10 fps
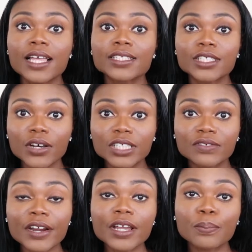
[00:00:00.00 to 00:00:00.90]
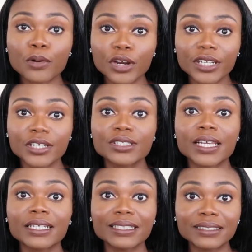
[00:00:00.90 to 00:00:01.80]
So it's very important that you
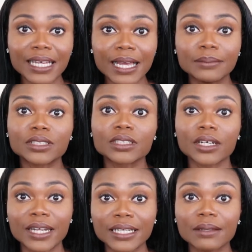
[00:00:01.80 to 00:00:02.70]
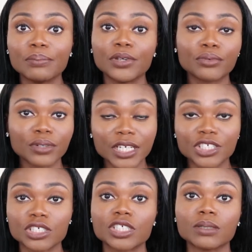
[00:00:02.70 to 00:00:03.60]
take that time to connect and build
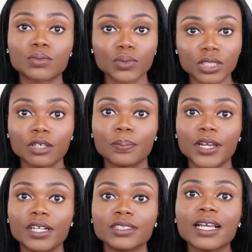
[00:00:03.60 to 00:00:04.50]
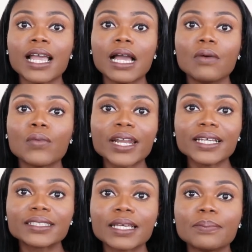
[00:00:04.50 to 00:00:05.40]
relationships with your peers. And when
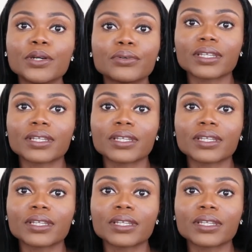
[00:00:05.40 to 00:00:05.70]
I say build